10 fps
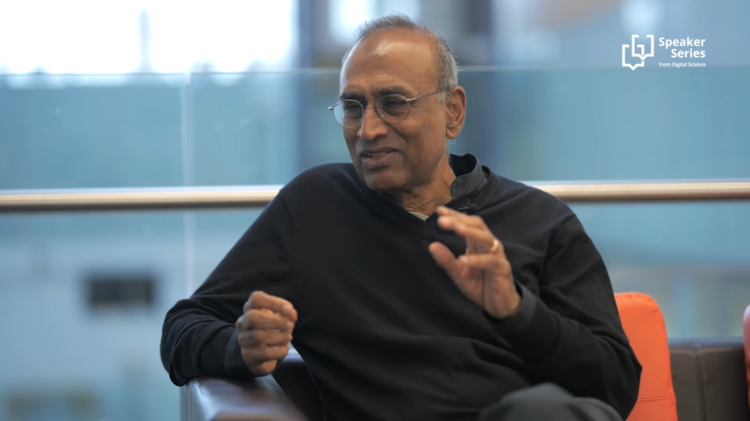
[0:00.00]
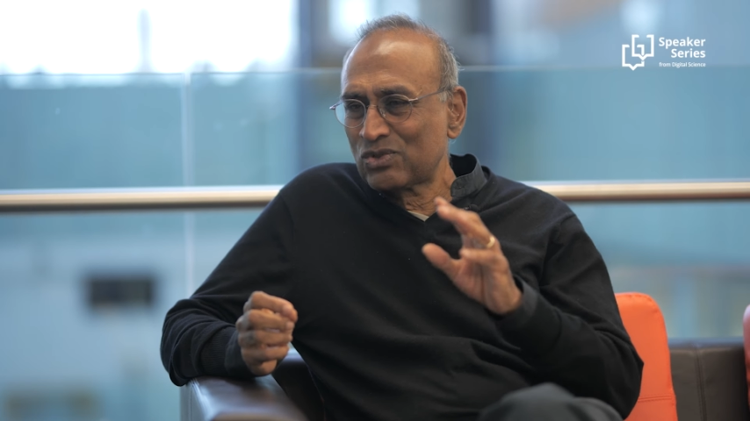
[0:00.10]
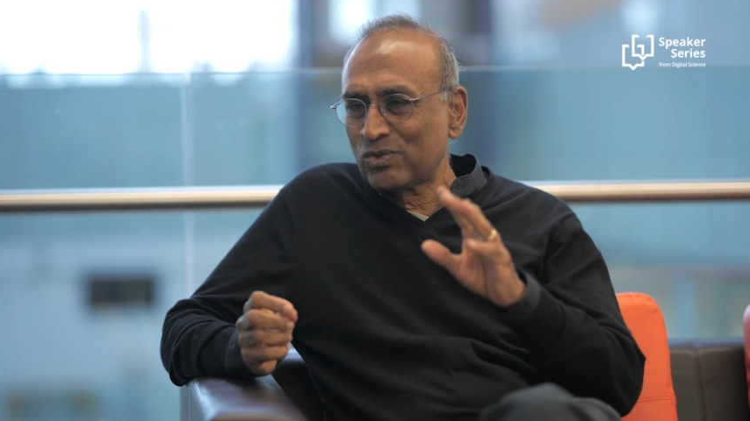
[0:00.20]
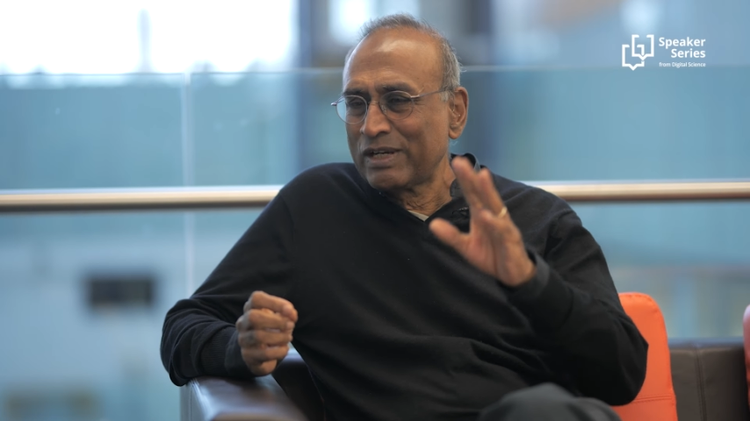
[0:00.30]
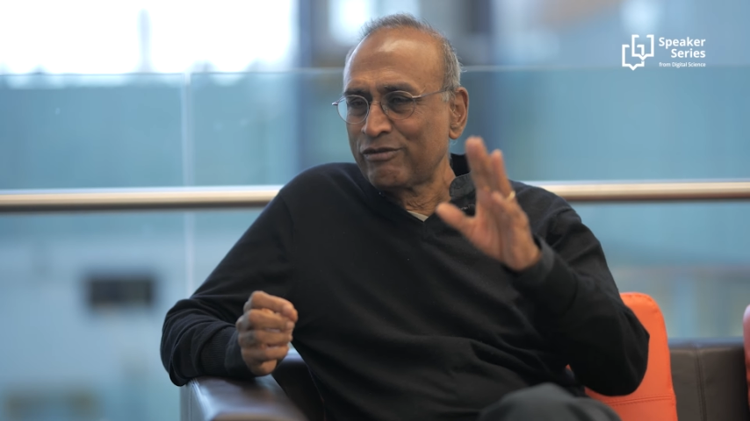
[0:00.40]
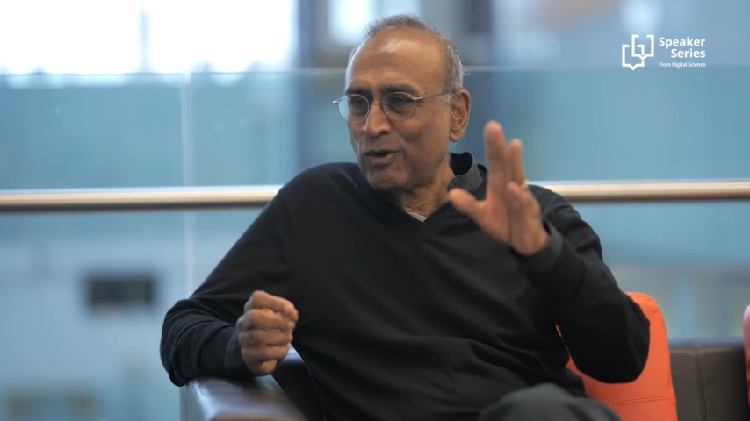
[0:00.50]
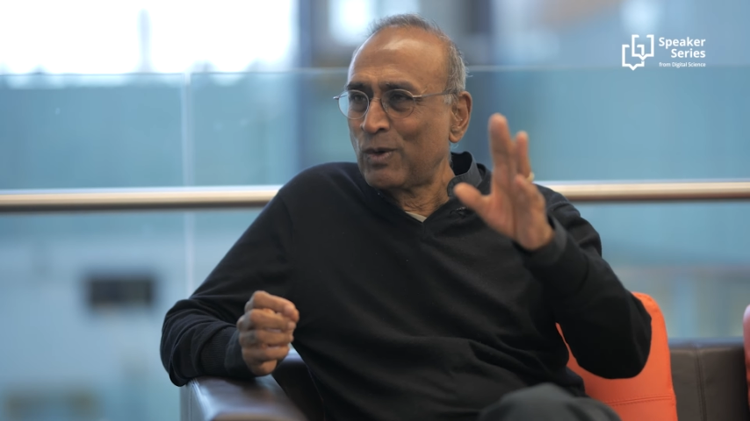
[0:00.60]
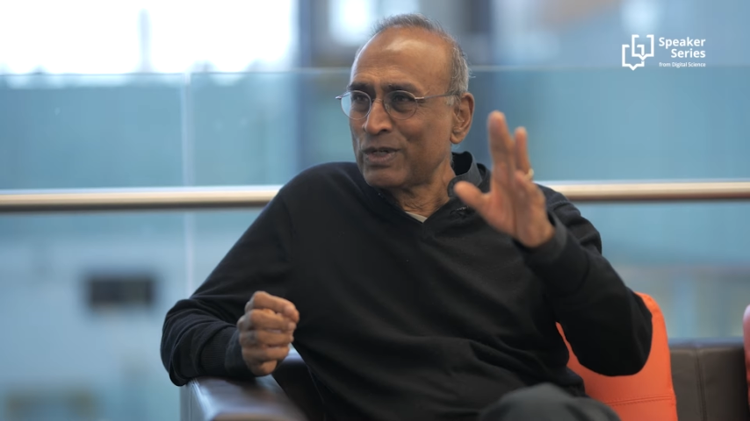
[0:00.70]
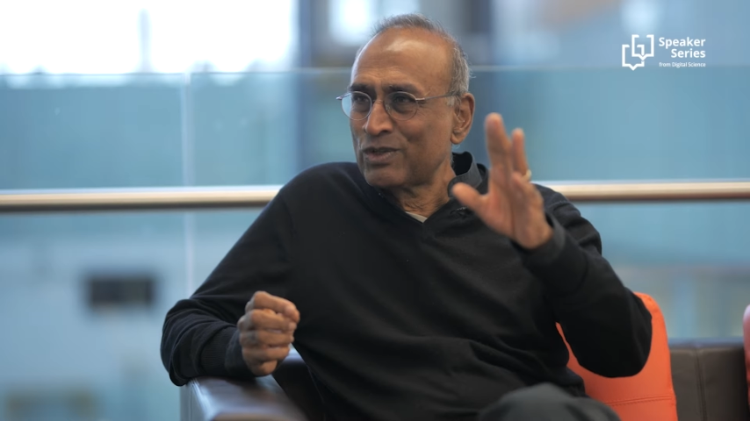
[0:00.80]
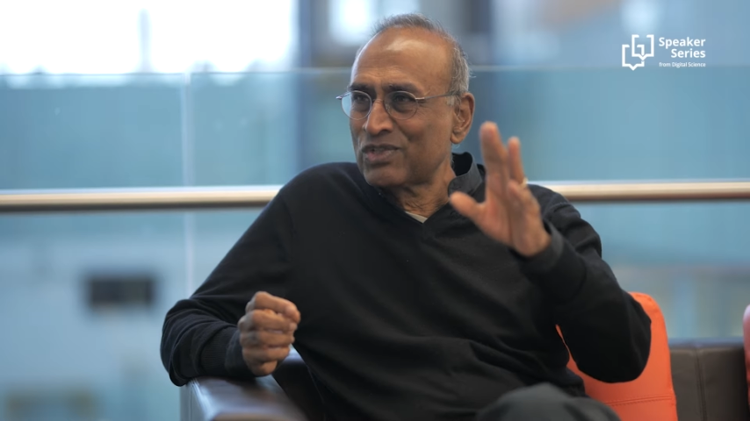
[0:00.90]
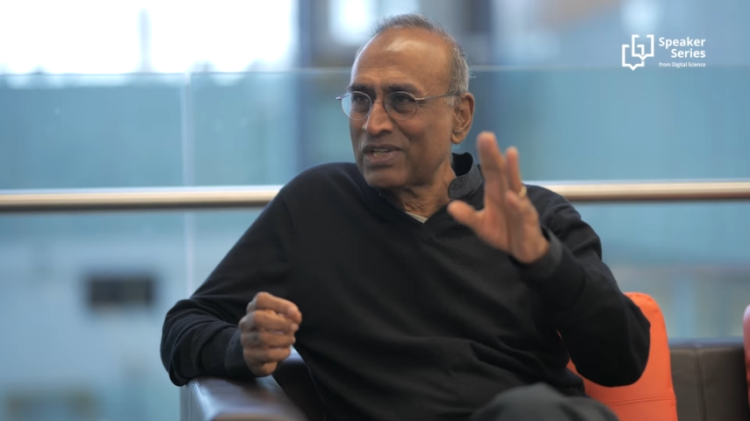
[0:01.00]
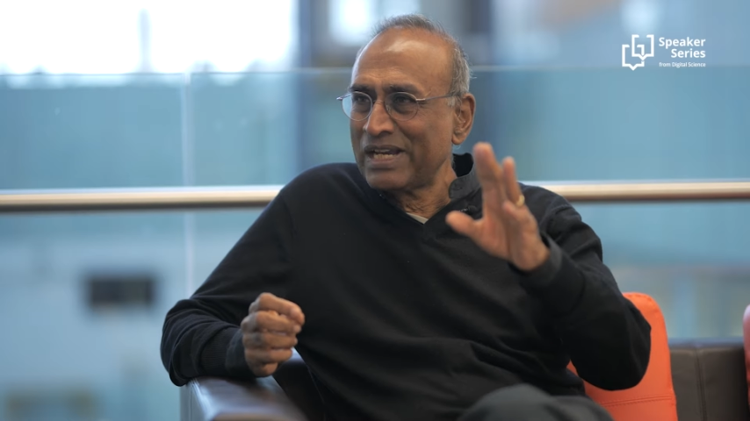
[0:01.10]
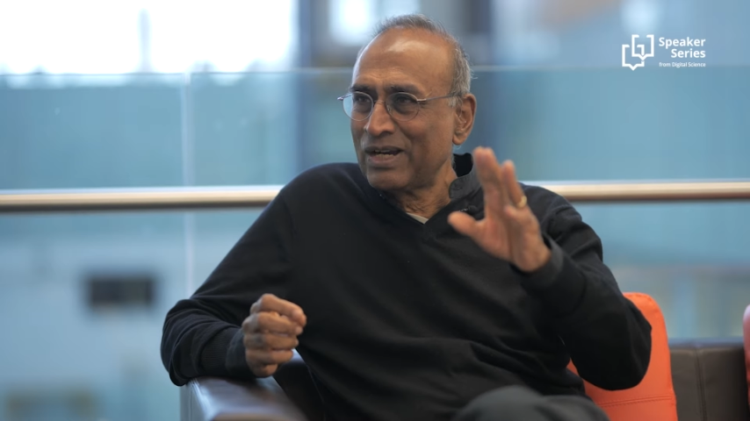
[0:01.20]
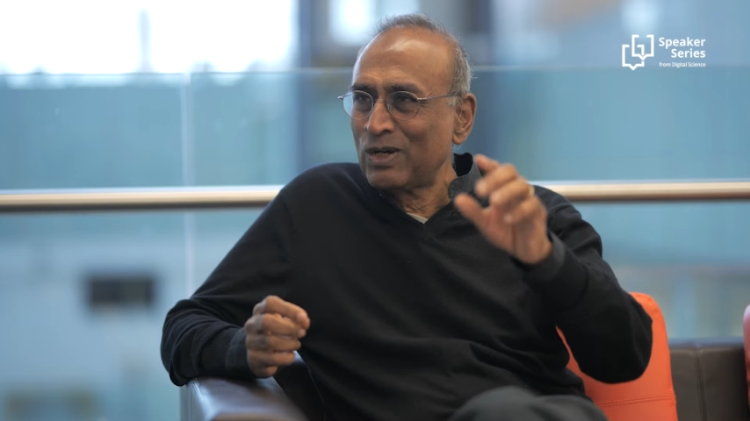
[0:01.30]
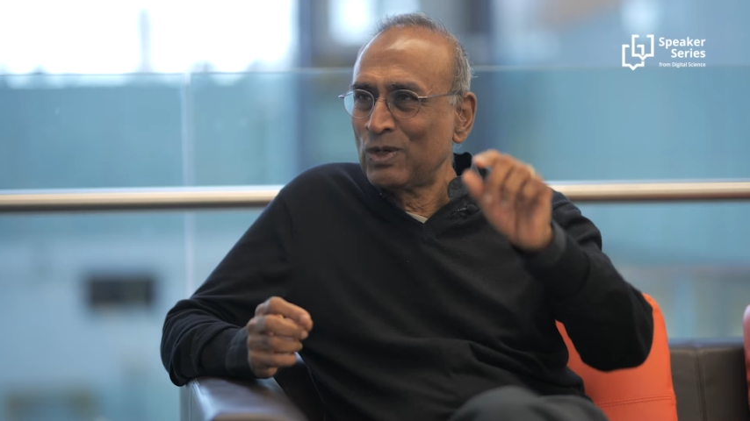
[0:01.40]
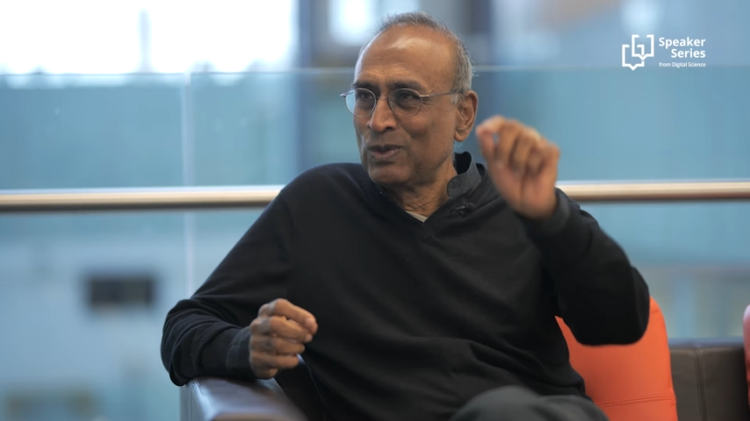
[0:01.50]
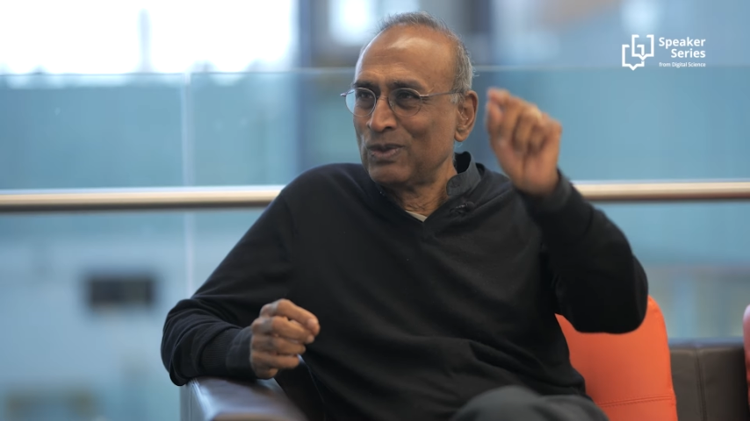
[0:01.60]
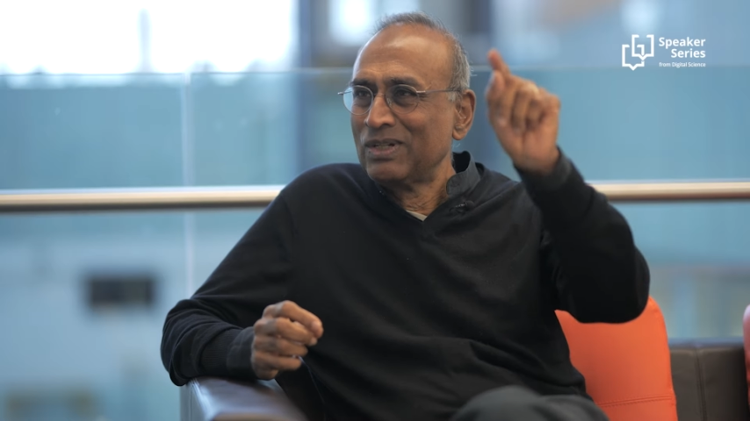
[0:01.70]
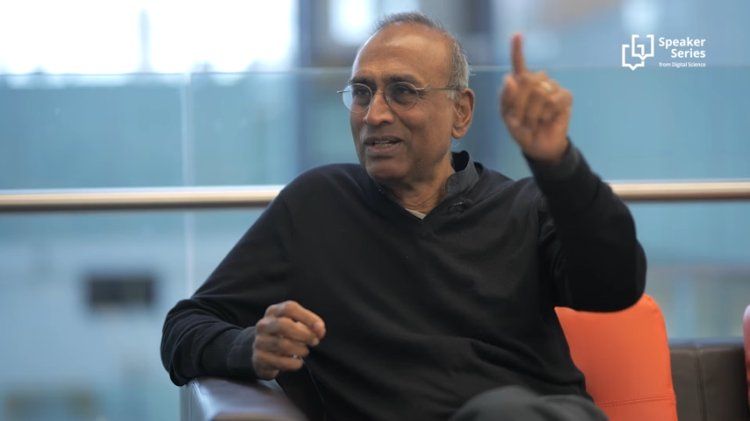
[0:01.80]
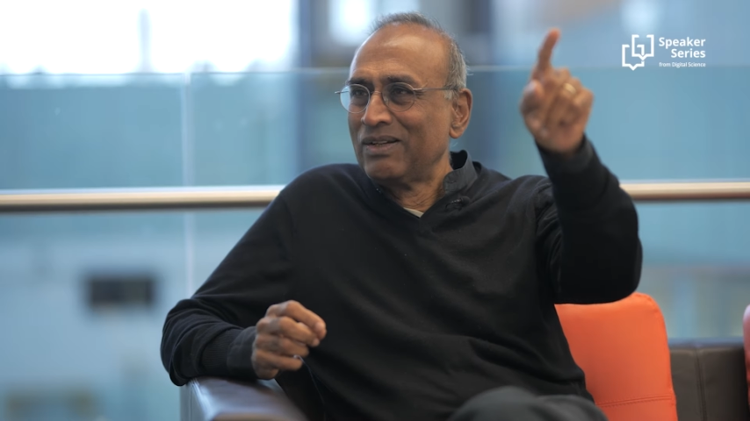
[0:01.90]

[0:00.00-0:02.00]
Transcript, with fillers: straightforward to say, oh,